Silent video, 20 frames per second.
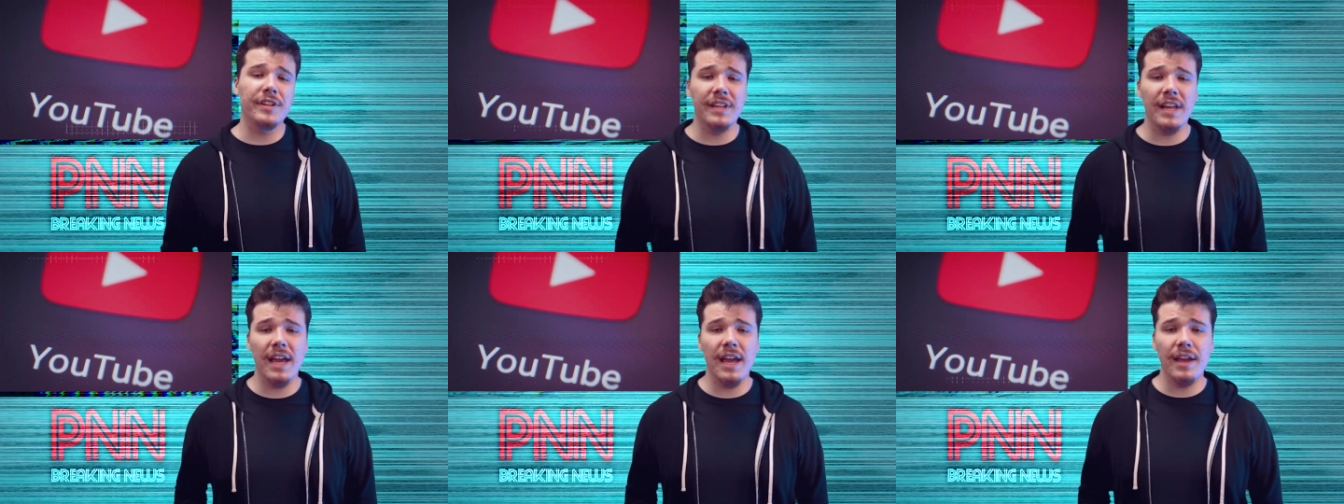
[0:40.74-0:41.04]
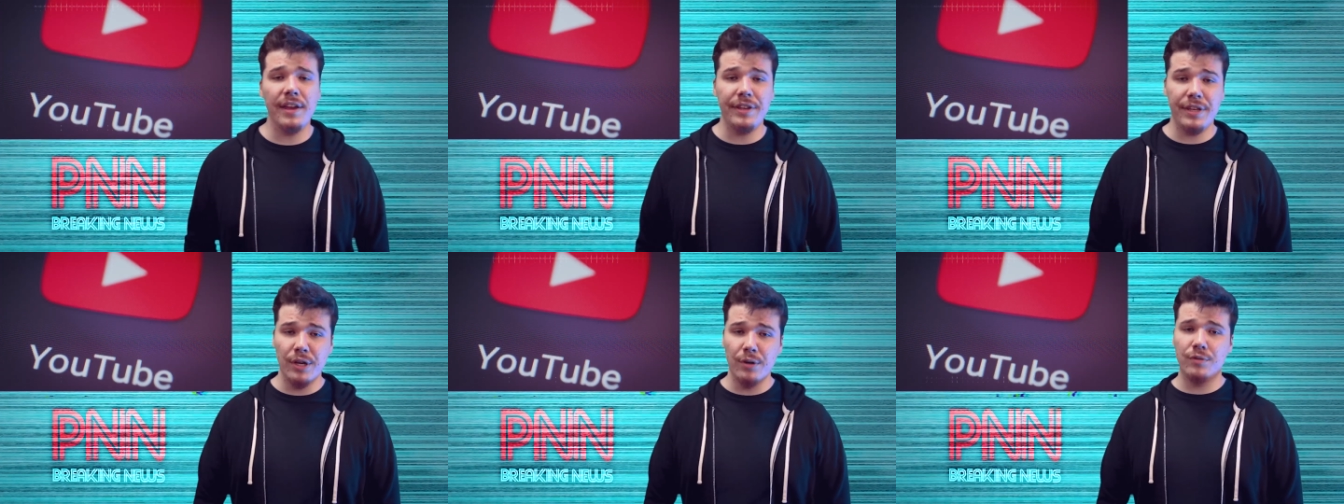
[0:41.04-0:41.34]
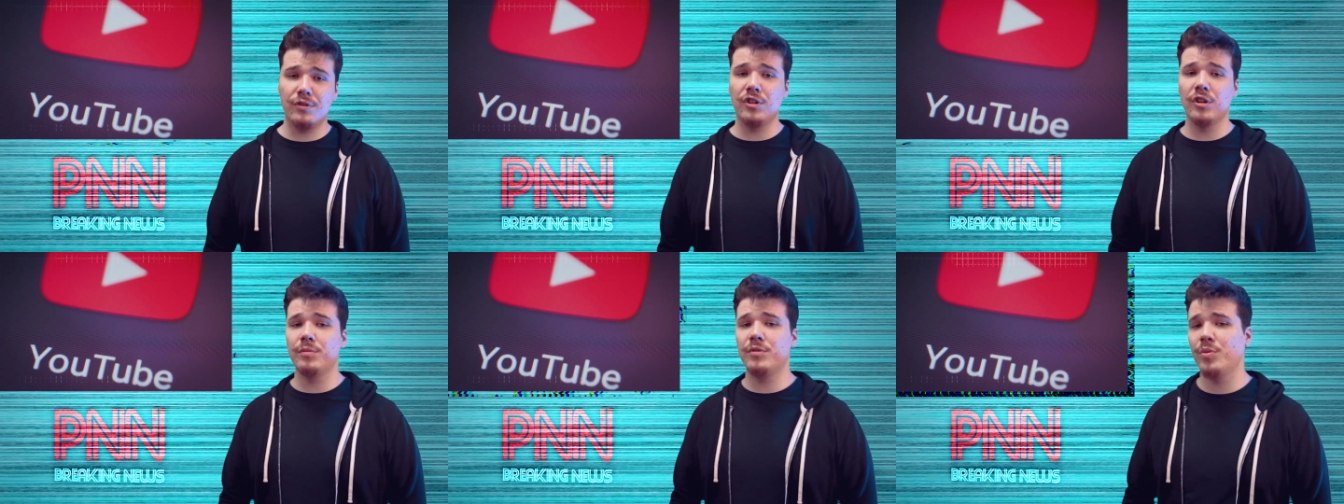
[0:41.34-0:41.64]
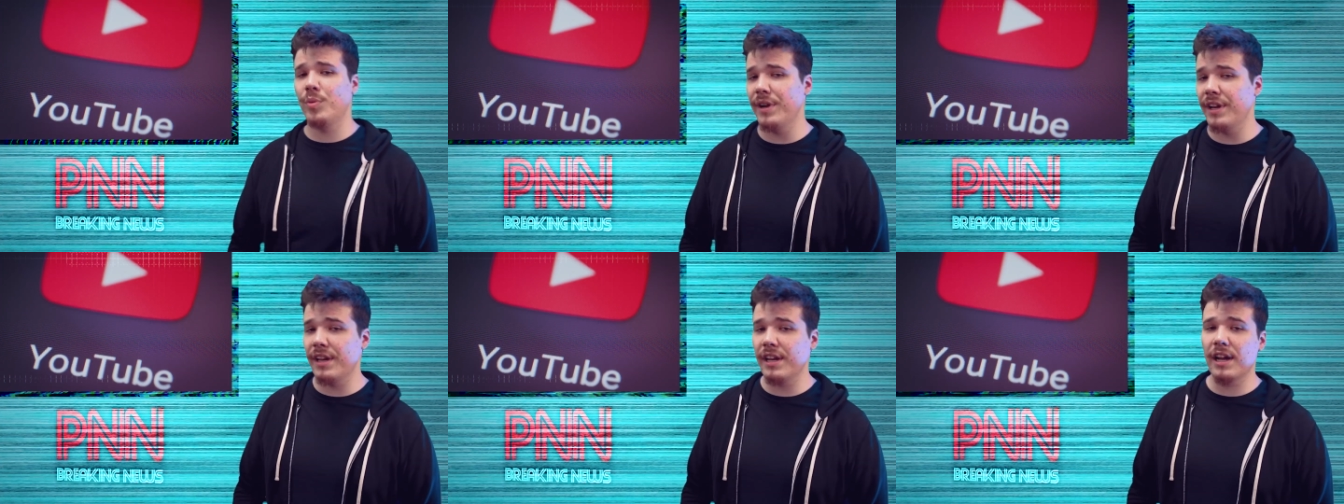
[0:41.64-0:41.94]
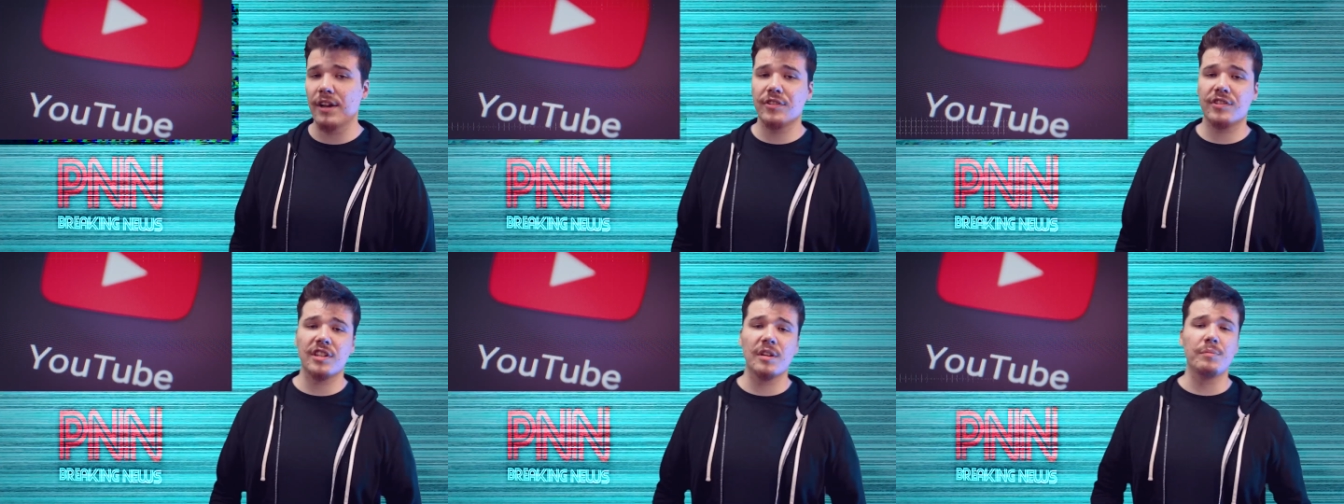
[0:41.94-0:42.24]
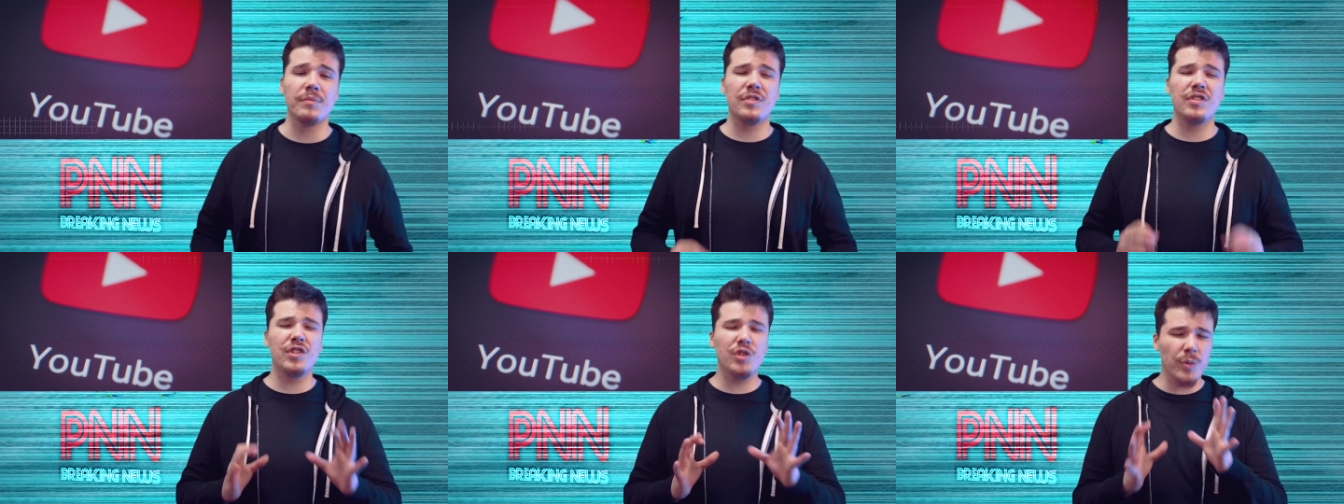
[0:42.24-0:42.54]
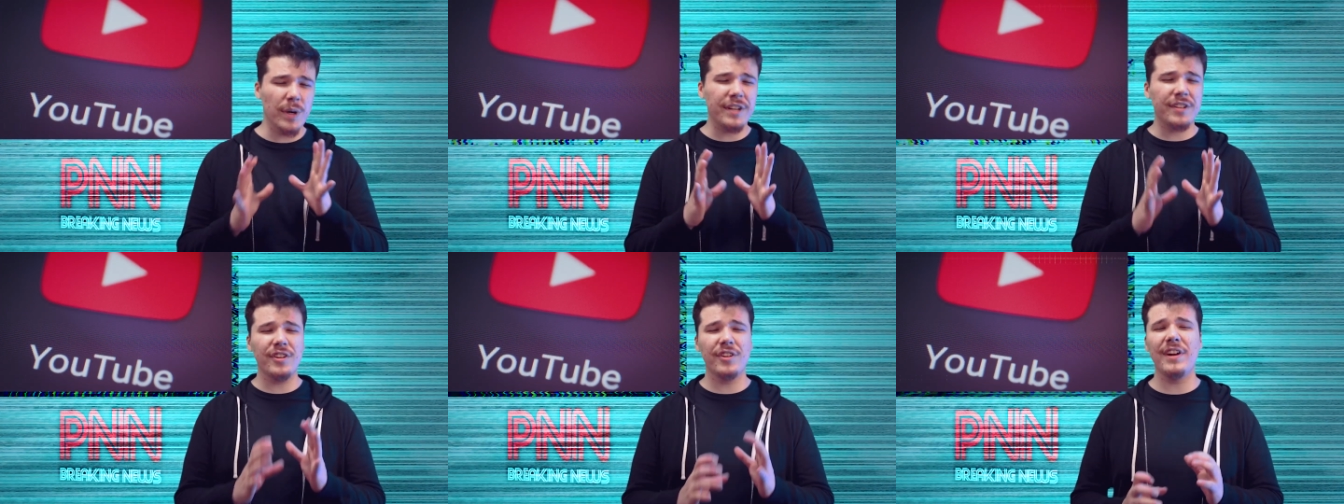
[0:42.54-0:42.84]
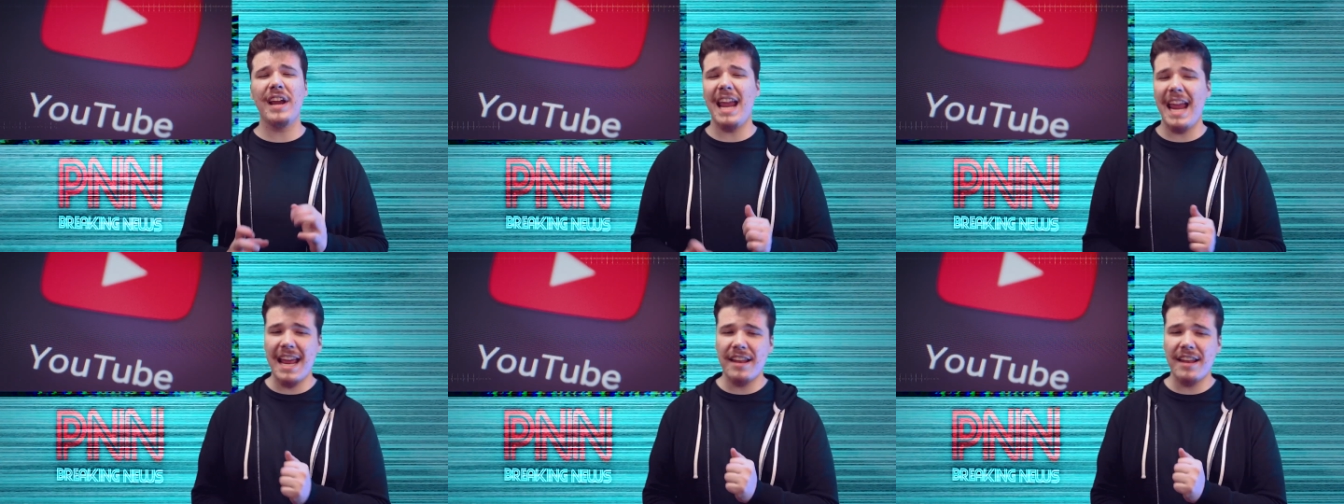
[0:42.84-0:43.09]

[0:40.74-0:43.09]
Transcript: today, YouTube tweeted out some stricter